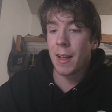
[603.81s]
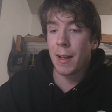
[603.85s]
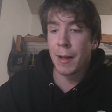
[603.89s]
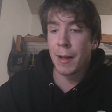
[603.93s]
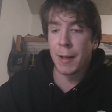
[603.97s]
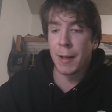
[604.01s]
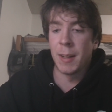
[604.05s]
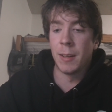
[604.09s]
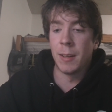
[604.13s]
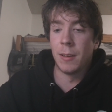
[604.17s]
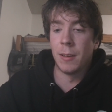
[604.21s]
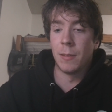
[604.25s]

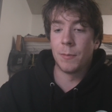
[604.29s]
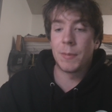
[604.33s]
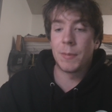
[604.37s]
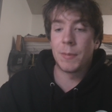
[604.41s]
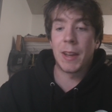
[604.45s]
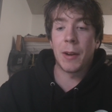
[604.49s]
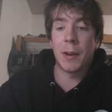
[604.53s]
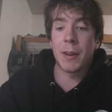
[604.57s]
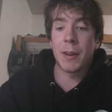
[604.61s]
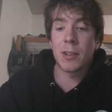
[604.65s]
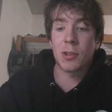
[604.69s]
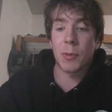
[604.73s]
Uh,
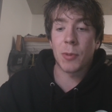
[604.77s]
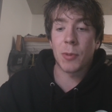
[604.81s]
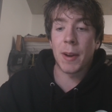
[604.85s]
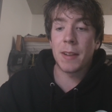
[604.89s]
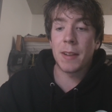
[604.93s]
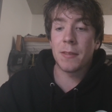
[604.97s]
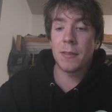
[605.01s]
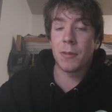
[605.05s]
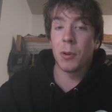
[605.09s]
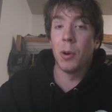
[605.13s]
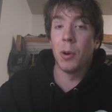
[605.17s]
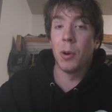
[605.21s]
Gary
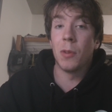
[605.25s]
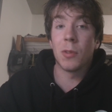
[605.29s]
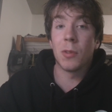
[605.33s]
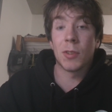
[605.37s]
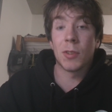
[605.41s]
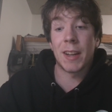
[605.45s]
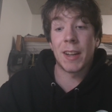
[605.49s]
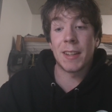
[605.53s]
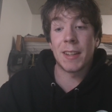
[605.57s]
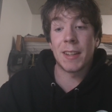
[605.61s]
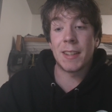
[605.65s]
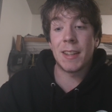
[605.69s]
Trent for over
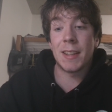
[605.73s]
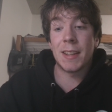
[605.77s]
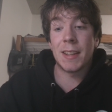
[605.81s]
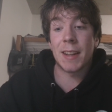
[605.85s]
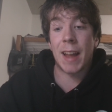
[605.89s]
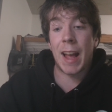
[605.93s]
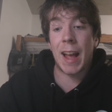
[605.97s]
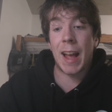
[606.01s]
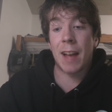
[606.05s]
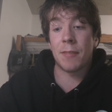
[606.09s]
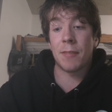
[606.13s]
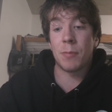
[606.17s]
19
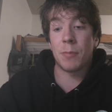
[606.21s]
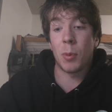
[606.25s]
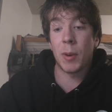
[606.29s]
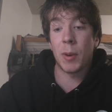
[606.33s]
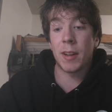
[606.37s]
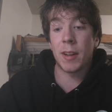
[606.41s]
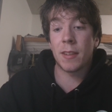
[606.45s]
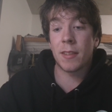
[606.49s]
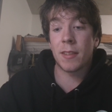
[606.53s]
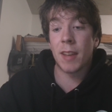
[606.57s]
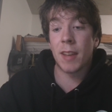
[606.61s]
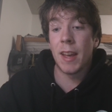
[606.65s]
and a half
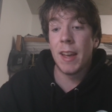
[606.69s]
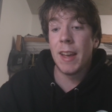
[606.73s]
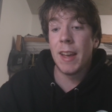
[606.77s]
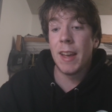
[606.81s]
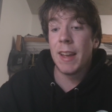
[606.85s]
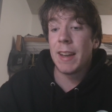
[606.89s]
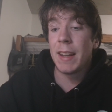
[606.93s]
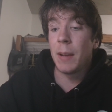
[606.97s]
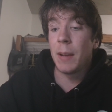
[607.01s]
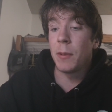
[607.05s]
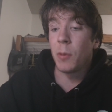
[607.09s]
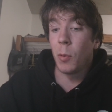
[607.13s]
points.
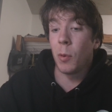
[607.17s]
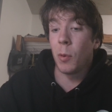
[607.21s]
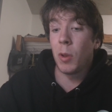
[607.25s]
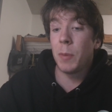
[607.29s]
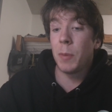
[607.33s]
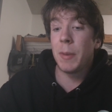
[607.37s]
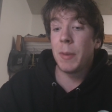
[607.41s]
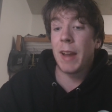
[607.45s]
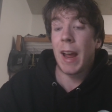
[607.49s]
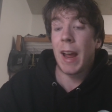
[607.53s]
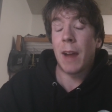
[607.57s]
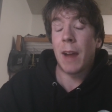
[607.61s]
Now he's
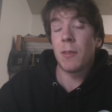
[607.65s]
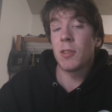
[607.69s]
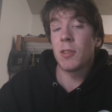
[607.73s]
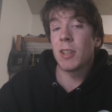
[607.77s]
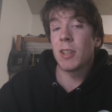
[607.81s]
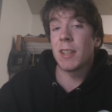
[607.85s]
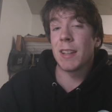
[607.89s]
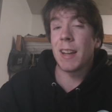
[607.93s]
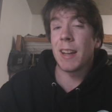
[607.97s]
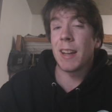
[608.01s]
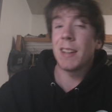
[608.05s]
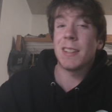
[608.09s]
only been
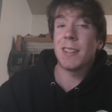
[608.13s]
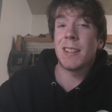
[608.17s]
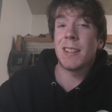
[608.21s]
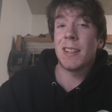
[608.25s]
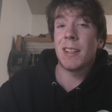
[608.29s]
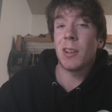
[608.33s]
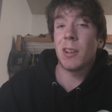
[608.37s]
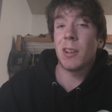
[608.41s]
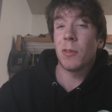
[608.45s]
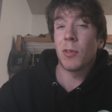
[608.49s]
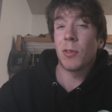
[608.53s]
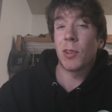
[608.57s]
averaging
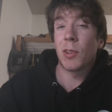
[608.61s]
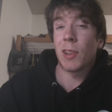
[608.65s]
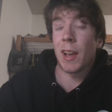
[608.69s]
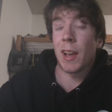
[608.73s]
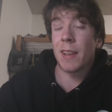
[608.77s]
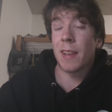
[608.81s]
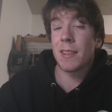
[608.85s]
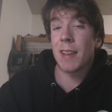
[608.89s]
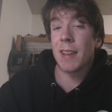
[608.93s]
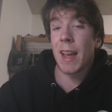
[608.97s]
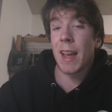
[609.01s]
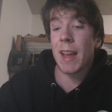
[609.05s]
19 over his
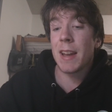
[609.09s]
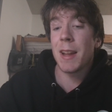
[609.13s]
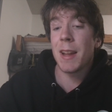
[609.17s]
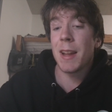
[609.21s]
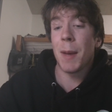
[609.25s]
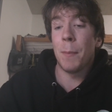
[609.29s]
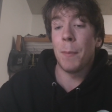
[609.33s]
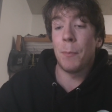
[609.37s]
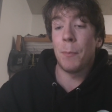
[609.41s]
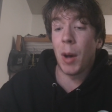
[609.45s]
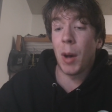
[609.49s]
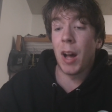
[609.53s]
last 10,
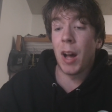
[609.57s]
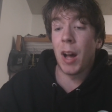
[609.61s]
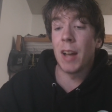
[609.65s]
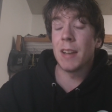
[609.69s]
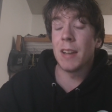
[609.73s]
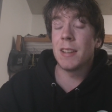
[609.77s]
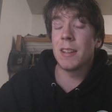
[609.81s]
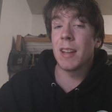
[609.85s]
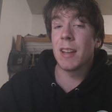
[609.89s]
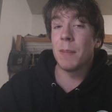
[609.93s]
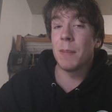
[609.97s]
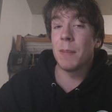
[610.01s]
but
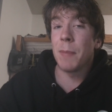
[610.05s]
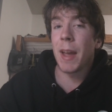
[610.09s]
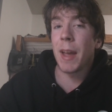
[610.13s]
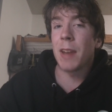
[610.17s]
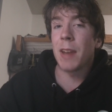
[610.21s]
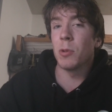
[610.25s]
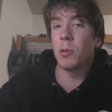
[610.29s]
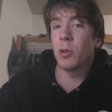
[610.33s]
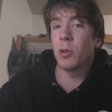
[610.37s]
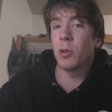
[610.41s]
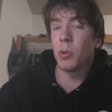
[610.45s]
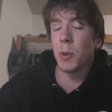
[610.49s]

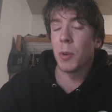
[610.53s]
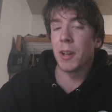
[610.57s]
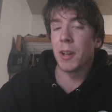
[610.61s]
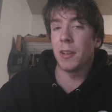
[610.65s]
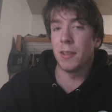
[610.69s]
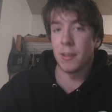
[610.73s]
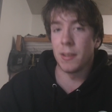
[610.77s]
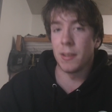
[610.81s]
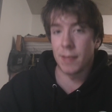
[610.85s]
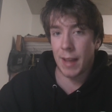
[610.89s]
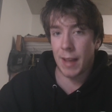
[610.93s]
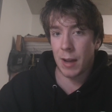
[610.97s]
Immanuel
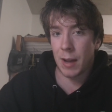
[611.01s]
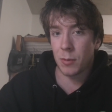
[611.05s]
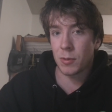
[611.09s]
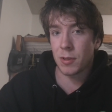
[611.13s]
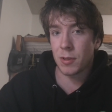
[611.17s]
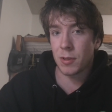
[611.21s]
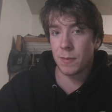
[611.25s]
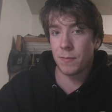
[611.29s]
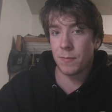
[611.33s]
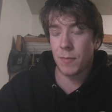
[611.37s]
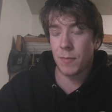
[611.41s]
Quickley is out.